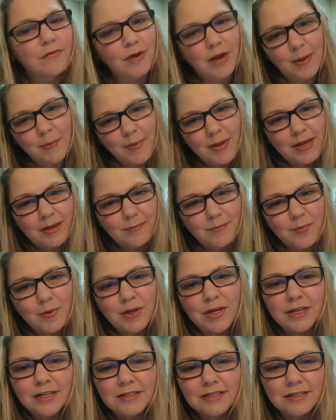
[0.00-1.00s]
frame it and
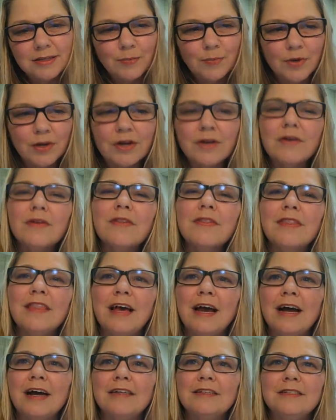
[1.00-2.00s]
put it somewhere
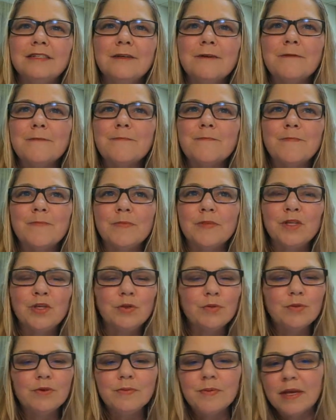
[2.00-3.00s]
that
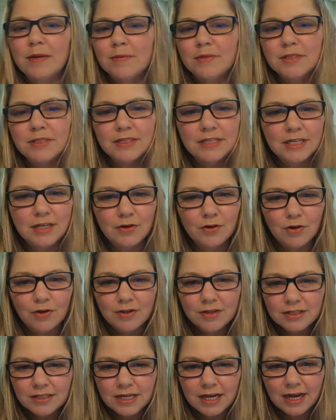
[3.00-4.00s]
you will be able to see it all
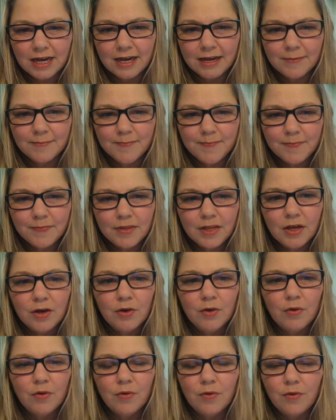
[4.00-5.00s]
the time.
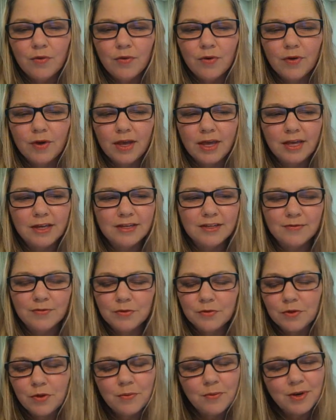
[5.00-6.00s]
And if
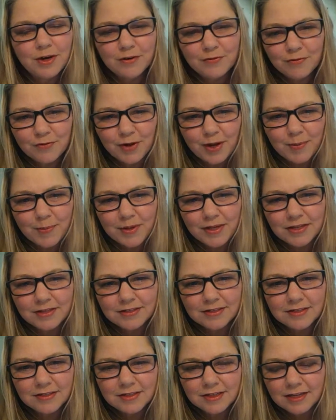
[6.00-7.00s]
you don't want to frame
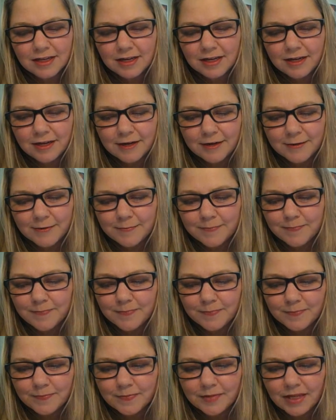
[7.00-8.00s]
it,
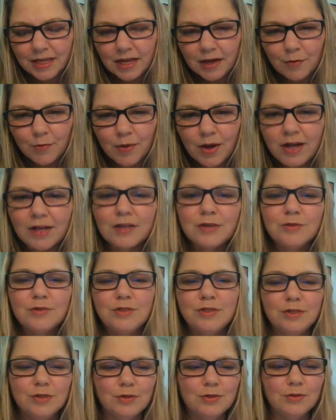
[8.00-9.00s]
I want you
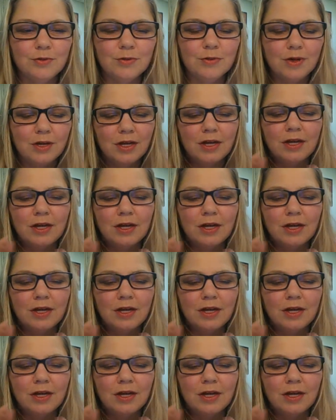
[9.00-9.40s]
to